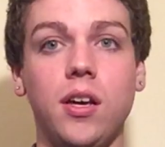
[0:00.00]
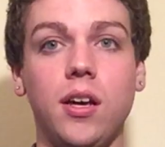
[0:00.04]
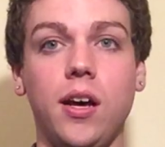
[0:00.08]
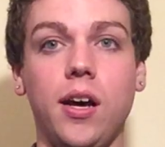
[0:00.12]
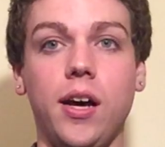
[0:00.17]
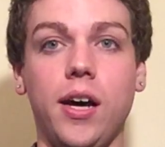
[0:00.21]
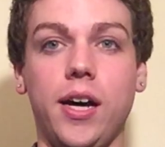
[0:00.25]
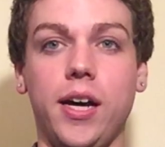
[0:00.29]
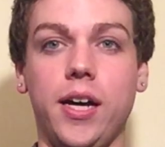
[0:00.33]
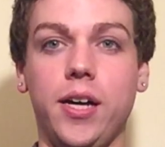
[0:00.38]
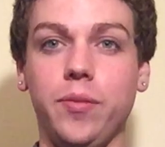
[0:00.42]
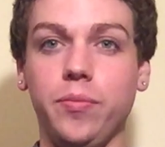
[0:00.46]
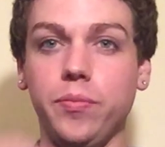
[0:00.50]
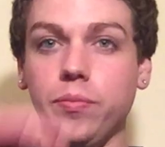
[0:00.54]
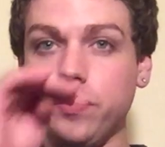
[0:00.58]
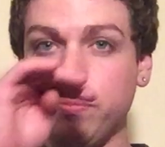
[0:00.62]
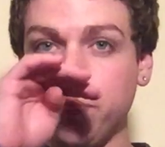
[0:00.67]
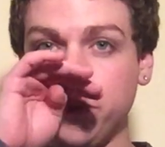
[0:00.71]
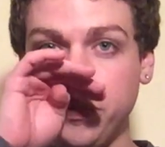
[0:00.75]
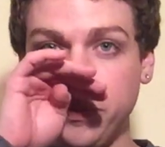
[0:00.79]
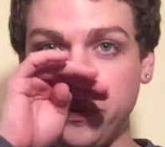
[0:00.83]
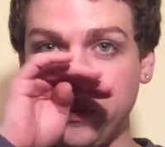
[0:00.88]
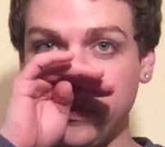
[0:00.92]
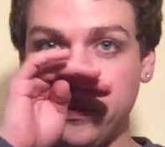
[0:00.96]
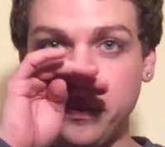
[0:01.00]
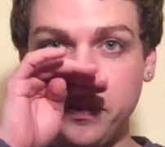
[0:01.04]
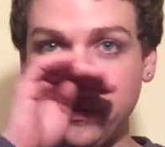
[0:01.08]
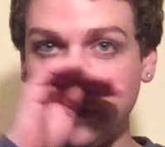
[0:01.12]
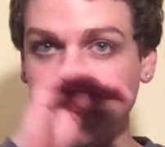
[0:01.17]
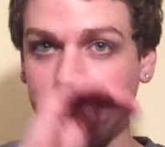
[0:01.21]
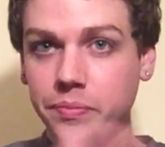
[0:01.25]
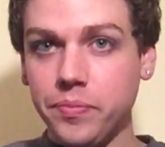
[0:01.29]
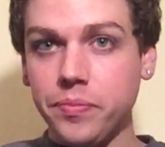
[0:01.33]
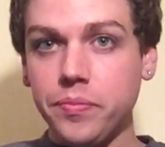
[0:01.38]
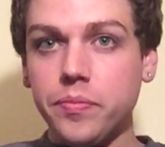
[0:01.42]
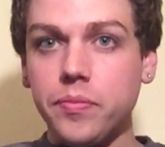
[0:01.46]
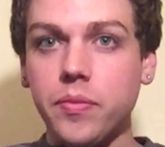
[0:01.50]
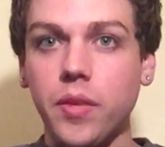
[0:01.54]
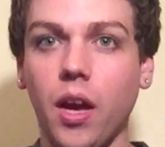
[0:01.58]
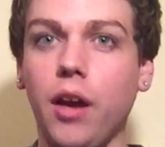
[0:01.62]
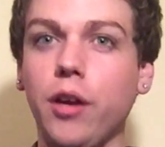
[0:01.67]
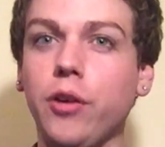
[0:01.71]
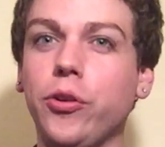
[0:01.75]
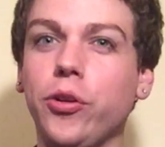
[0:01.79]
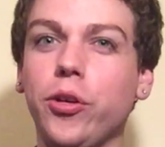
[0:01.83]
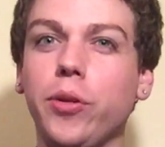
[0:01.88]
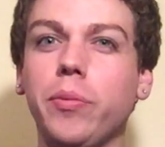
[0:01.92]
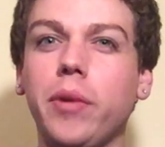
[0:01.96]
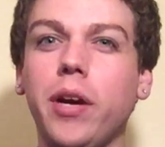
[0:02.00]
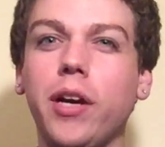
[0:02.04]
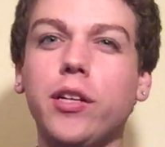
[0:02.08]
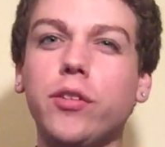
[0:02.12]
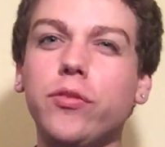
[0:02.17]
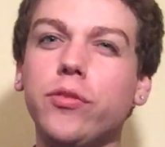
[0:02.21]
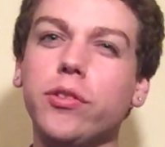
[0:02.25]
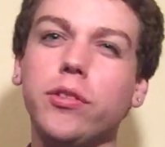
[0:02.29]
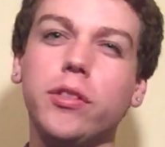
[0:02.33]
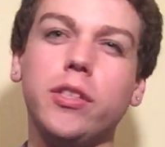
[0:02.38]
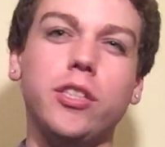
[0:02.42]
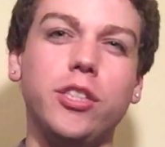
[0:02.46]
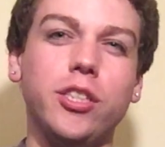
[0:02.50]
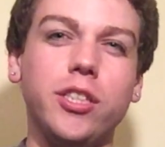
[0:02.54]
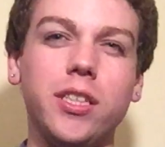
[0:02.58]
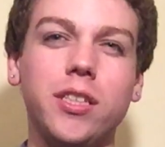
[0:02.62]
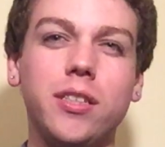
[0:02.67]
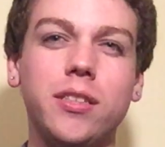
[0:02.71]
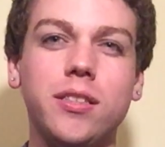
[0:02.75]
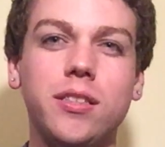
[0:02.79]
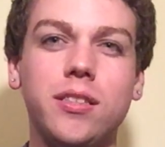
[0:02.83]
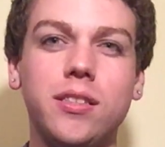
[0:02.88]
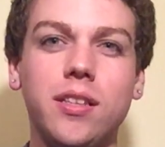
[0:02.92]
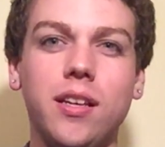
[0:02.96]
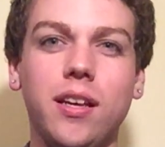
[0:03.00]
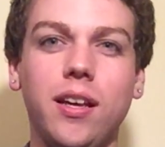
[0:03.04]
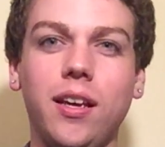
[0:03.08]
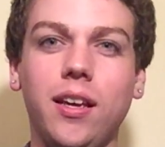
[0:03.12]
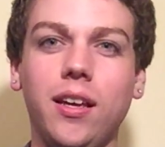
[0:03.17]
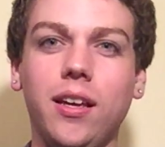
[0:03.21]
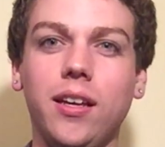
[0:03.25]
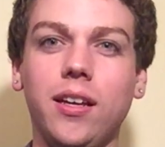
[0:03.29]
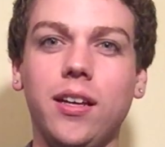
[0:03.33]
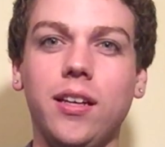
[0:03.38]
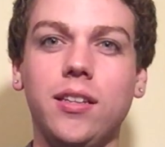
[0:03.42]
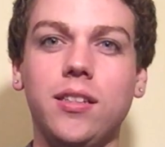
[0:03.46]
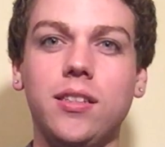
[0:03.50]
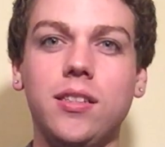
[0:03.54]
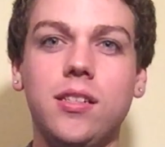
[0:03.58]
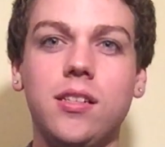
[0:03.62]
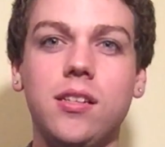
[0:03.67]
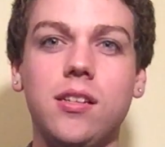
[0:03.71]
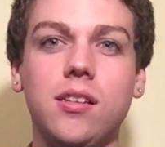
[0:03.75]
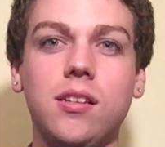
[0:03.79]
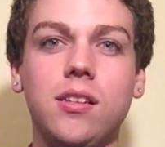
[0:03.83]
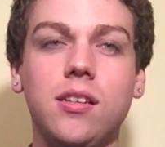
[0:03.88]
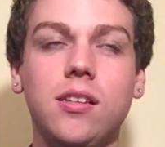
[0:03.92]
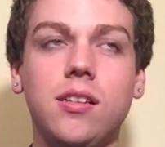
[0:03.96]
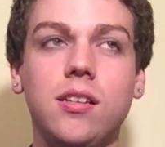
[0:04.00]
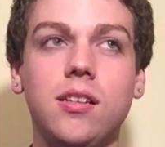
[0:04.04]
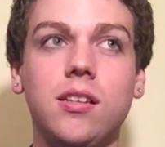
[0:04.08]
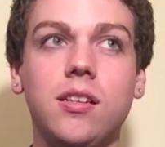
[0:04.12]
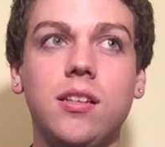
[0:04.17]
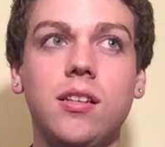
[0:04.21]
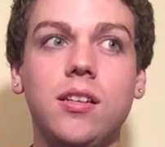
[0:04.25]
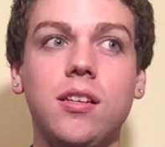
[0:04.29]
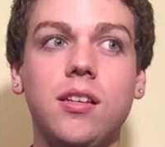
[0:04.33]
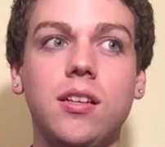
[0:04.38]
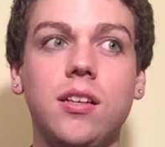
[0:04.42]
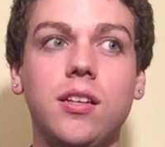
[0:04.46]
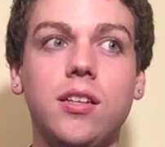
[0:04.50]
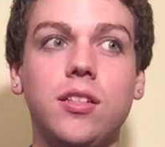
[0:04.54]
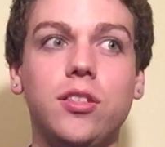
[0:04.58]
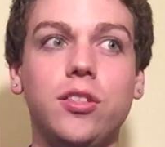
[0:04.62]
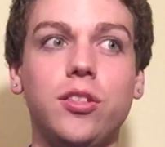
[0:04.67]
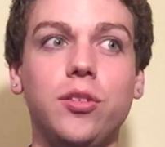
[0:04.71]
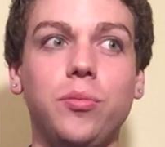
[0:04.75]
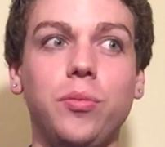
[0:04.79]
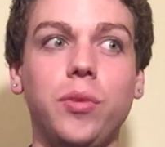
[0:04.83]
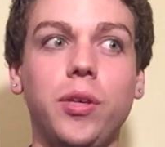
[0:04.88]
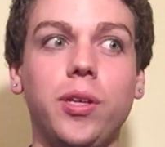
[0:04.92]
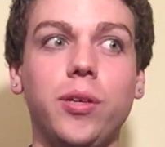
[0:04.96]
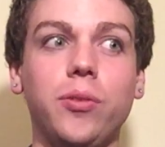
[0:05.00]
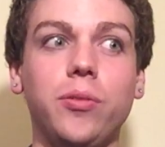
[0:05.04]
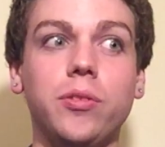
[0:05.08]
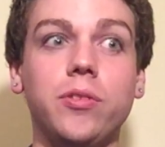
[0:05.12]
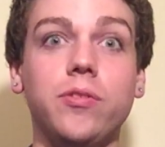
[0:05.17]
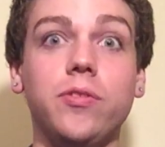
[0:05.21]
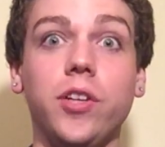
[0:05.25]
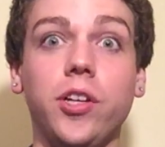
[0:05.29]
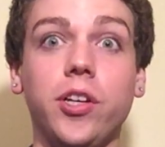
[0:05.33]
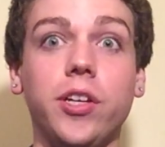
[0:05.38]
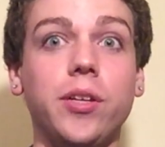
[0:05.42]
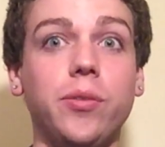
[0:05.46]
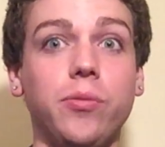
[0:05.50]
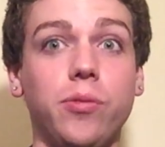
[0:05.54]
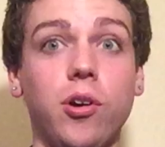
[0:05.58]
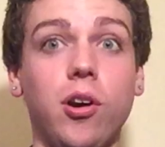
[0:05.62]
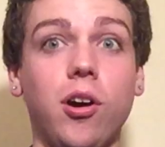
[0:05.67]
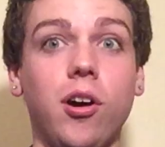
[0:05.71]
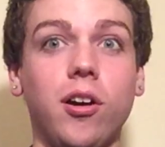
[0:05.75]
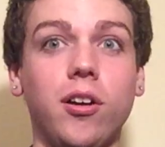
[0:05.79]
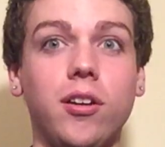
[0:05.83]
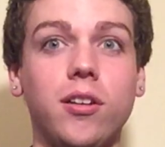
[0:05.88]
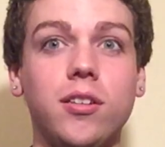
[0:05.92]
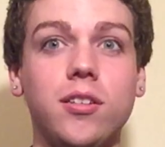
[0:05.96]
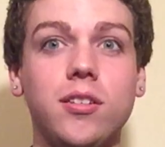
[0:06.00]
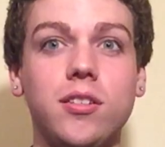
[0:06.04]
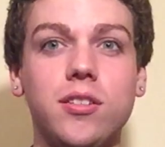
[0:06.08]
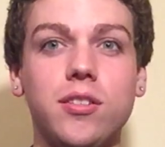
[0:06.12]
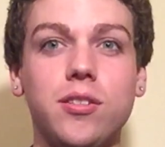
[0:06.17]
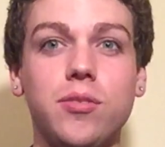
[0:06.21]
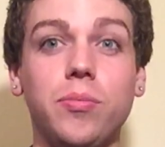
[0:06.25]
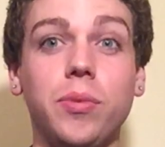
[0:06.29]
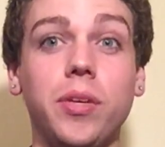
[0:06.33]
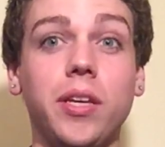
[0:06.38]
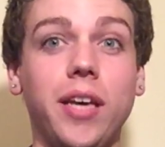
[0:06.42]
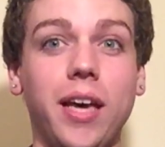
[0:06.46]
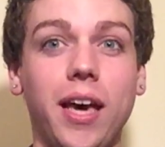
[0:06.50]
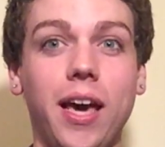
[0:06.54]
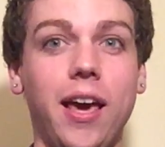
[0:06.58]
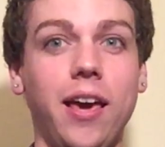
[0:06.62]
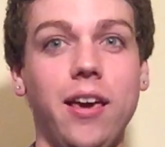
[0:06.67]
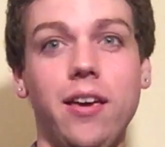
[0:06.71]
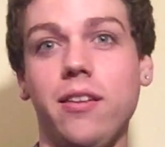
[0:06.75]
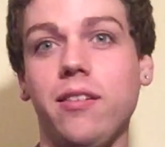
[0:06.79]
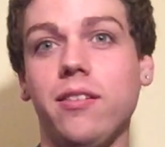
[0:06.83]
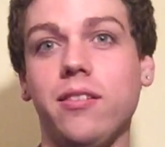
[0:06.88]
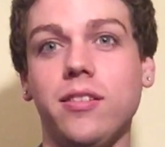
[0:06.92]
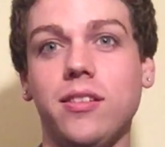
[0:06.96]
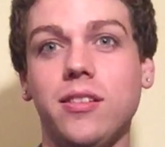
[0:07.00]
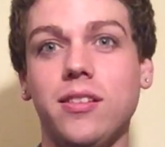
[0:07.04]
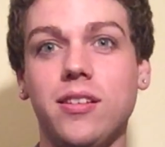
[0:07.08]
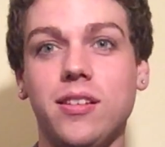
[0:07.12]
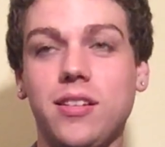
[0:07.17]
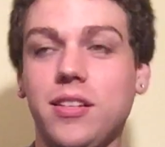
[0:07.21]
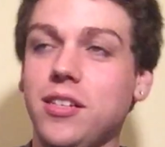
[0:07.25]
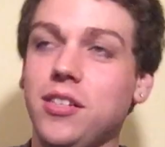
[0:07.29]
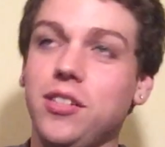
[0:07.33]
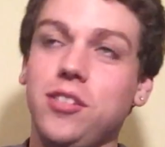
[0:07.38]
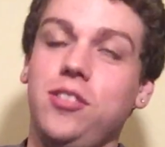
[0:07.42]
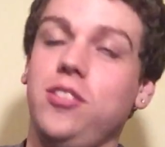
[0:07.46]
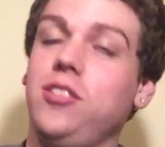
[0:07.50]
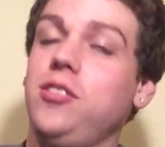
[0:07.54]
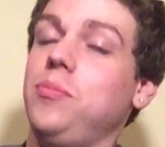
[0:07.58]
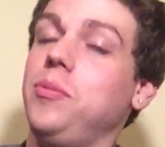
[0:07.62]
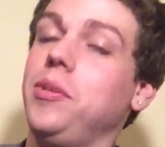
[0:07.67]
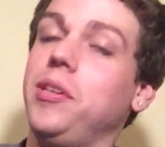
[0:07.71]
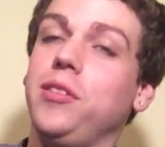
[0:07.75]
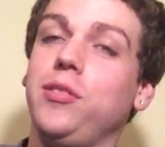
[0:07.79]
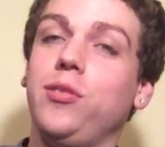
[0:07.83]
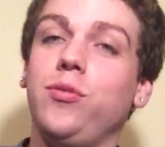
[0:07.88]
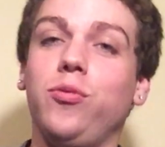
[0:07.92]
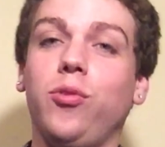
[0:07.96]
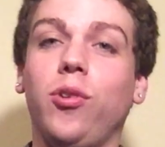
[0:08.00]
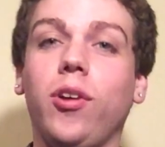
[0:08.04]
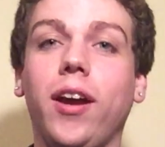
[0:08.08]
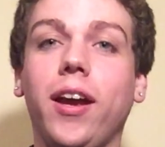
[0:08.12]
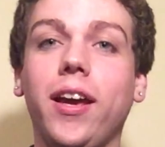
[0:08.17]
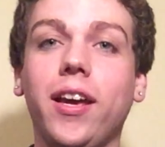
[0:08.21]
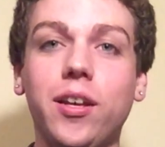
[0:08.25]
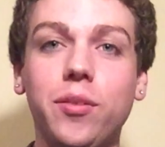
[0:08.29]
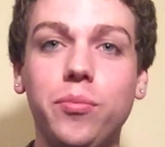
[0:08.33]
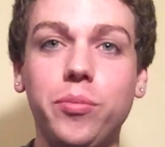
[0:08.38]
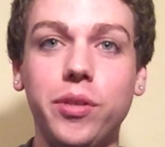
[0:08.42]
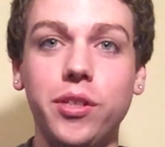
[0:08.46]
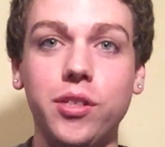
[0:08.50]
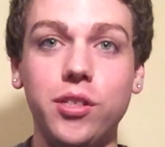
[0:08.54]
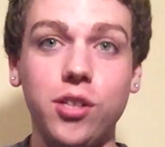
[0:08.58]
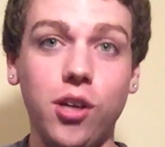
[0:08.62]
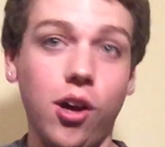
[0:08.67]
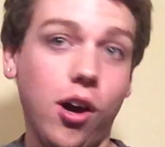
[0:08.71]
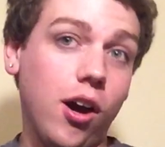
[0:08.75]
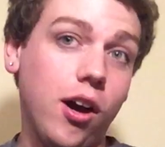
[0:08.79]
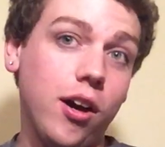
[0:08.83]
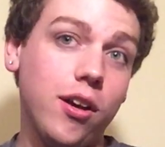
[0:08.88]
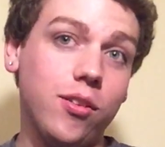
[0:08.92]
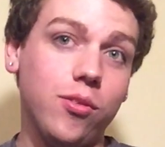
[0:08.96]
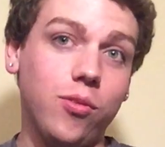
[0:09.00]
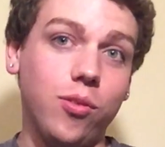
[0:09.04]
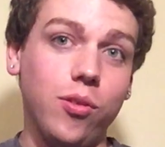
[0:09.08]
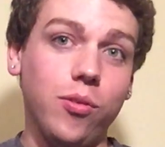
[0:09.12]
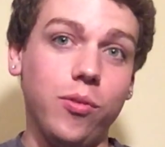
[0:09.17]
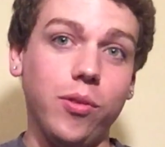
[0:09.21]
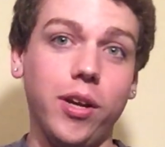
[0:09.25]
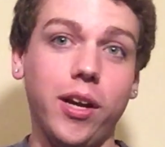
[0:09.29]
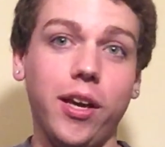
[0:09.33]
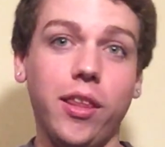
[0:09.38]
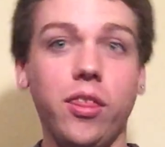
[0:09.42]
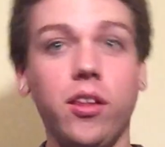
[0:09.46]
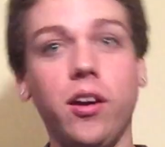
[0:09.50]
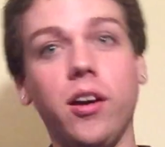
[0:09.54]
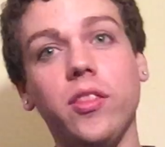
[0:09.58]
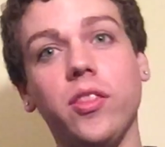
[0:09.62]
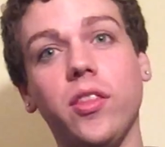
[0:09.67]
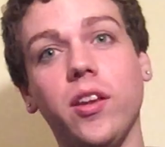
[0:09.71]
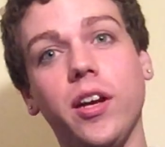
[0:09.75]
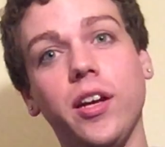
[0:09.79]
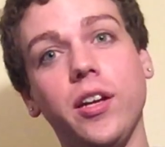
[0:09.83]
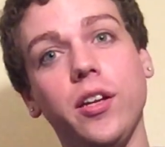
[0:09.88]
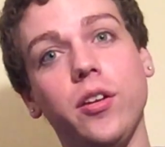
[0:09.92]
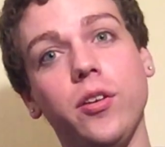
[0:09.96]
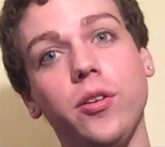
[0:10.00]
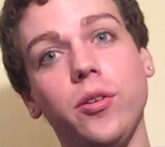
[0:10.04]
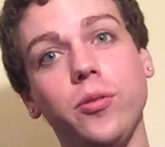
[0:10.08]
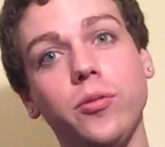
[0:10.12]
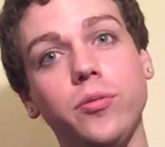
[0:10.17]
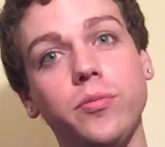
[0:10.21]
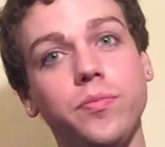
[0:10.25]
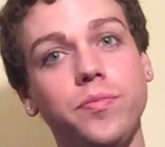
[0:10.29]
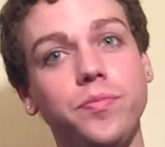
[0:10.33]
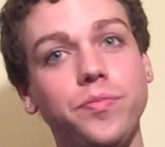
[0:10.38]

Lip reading: Um, I grew up kind of religious, and to me it was very wrong to be gay, just because of what I had been taught or what I thought that I knew.